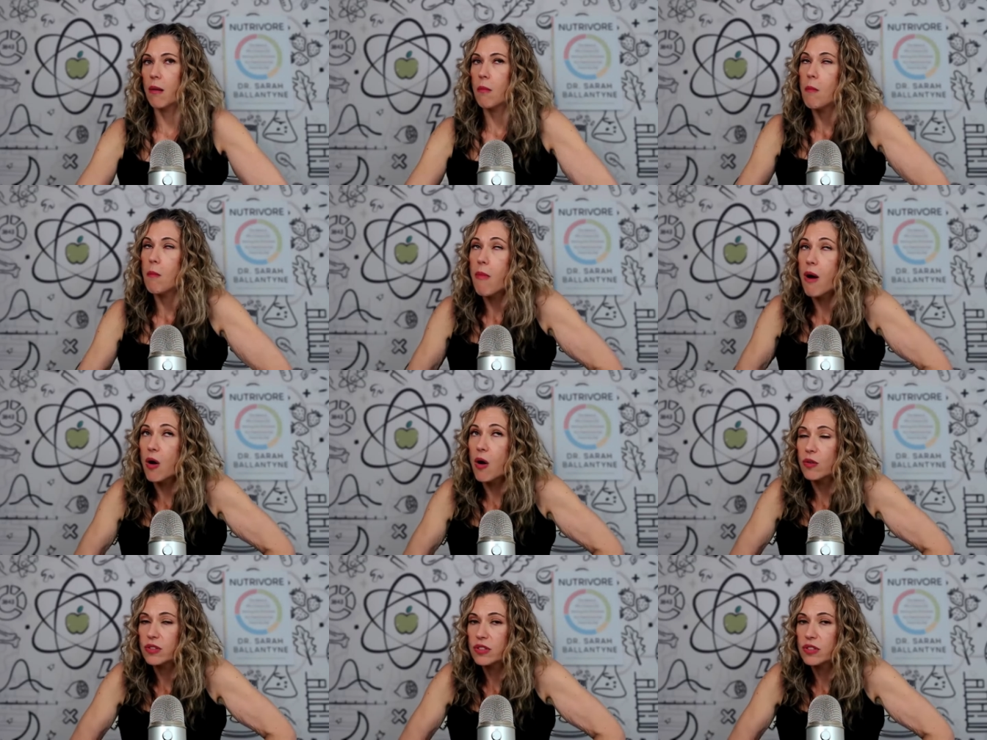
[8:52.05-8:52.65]

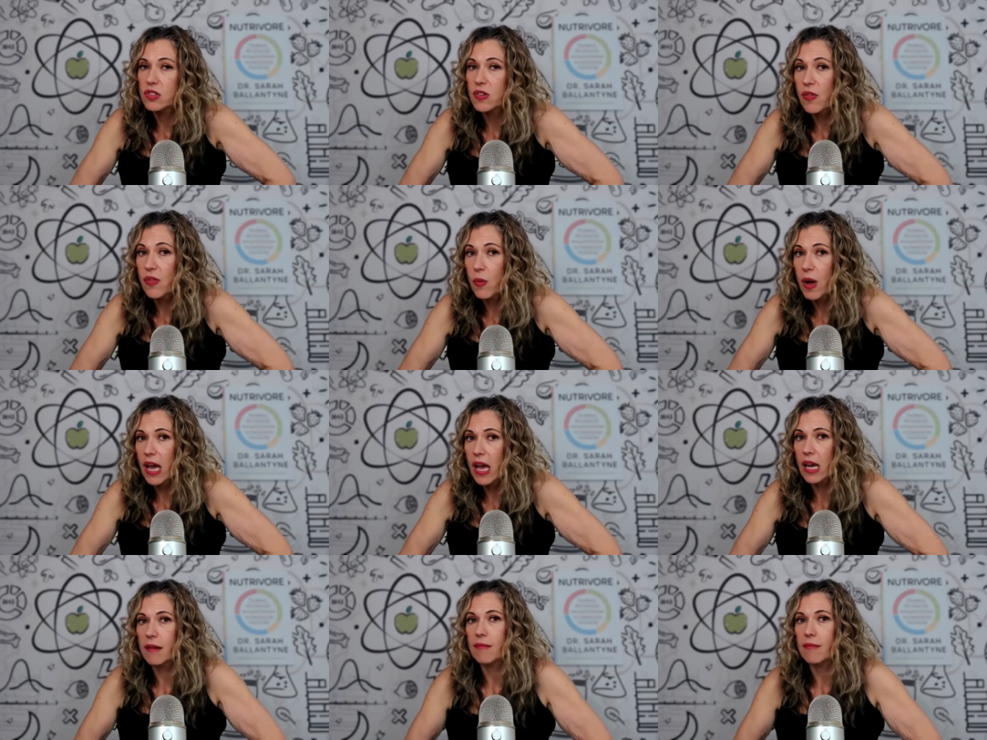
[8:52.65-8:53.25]
most of the
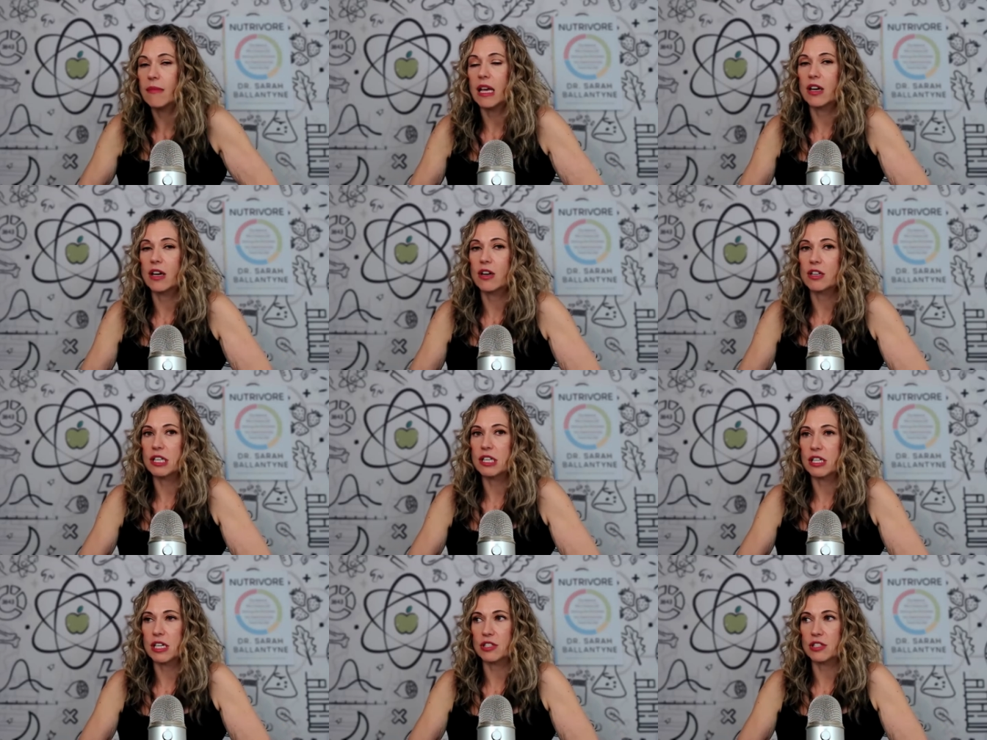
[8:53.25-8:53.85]
way in our
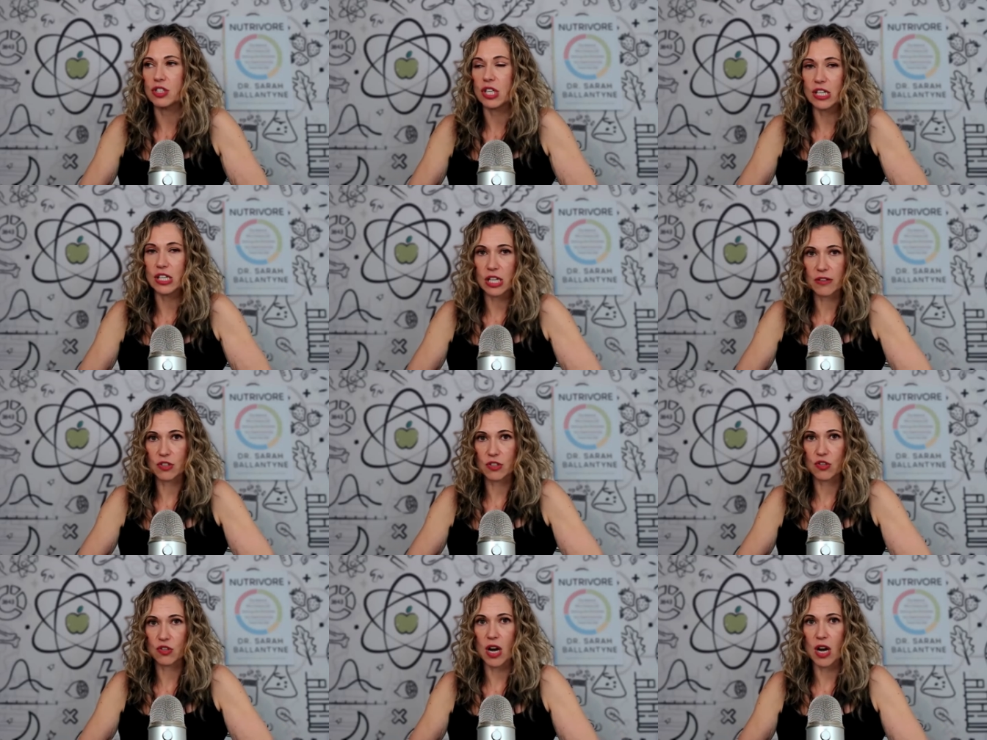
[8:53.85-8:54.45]

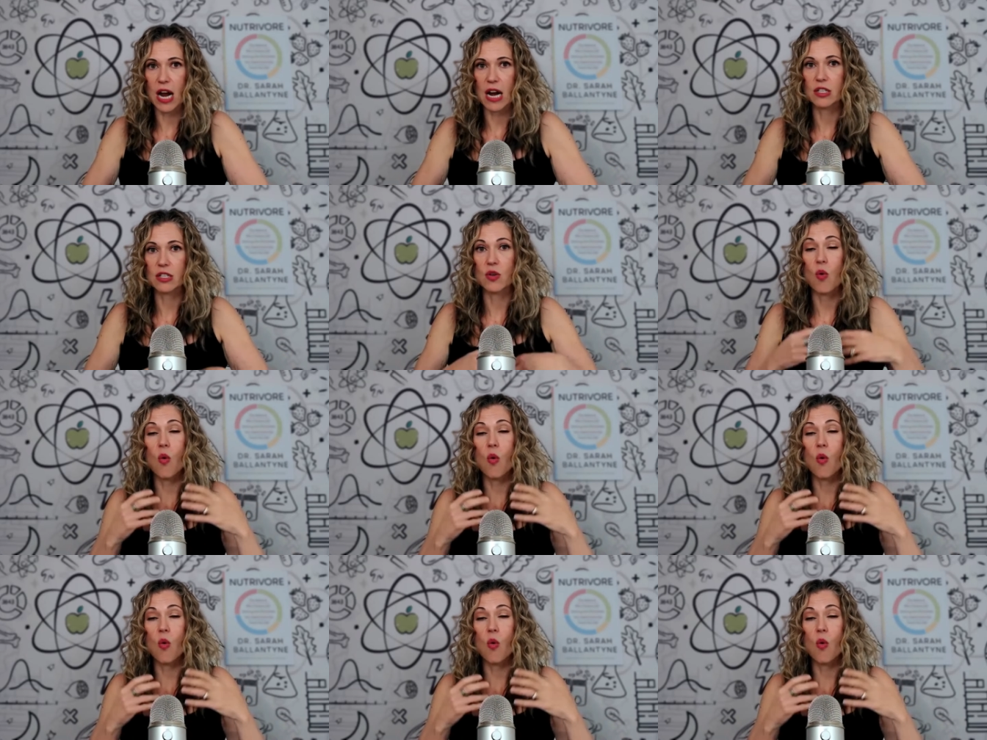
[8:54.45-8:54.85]
digestive tract,